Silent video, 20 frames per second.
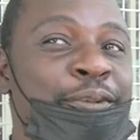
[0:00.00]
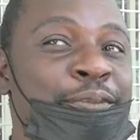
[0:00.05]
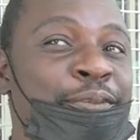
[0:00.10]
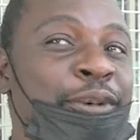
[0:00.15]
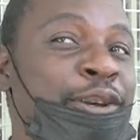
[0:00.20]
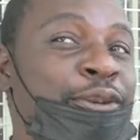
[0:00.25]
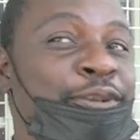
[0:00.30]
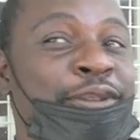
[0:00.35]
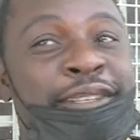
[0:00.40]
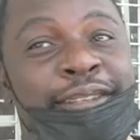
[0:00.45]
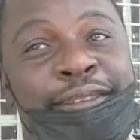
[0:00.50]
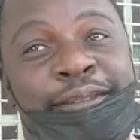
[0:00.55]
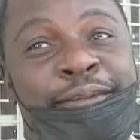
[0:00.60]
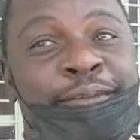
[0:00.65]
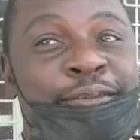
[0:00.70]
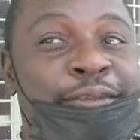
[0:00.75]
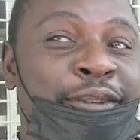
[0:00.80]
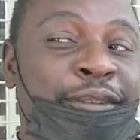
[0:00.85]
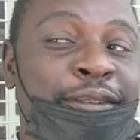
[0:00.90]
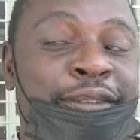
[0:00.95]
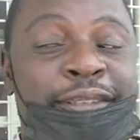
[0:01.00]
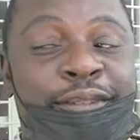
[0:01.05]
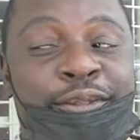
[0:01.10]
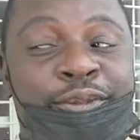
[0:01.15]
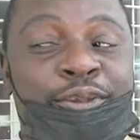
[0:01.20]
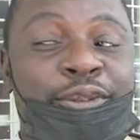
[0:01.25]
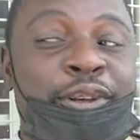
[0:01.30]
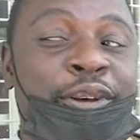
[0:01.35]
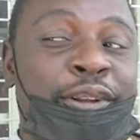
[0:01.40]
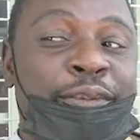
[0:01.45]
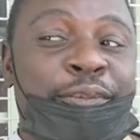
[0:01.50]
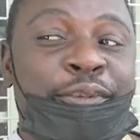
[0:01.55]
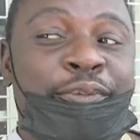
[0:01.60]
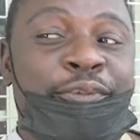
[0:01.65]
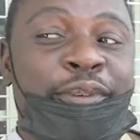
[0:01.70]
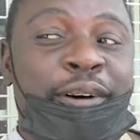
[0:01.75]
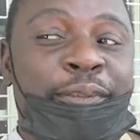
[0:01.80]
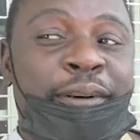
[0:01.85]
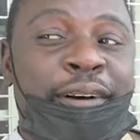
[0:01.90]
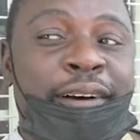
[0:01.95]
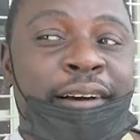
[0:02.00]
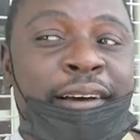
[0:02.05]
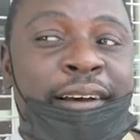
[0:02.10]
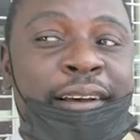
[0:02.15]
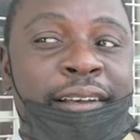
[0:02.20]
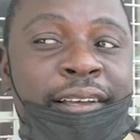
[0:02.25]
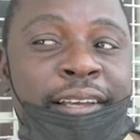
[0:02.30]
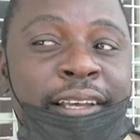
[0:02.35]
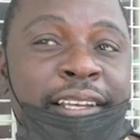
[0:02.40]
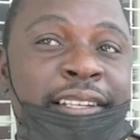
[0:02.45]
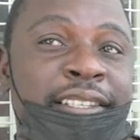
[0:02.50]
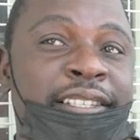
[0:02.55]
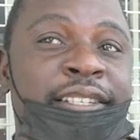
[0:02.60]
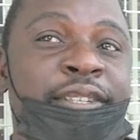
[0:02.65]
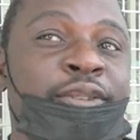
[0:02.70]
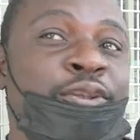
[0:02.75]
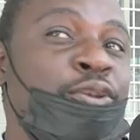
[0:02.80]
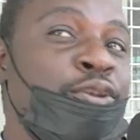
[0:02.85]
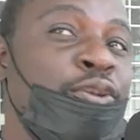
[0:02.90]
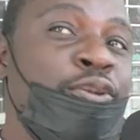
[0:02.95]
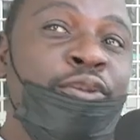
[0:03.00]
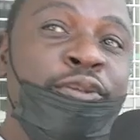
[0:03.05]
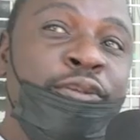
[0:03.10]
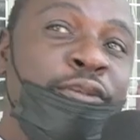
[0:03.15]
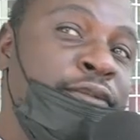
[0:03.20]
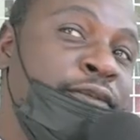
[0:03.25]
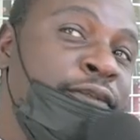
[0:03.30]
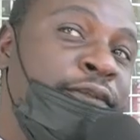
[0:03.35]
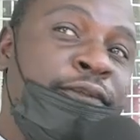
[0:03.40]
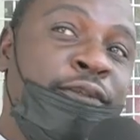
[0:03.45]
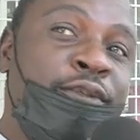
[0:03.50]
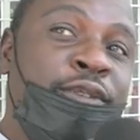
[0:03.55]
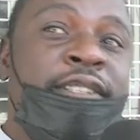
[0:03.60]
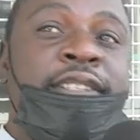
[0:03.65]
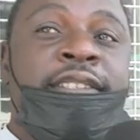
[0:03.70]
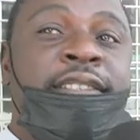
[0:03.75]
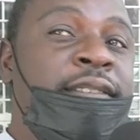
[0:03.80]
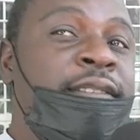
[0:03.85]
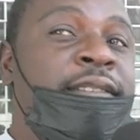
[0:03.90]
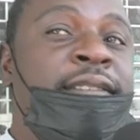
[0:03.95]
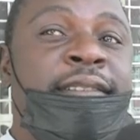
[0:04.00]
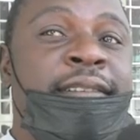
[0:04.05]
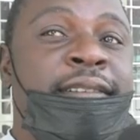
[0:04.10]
My youth is 18 to 40.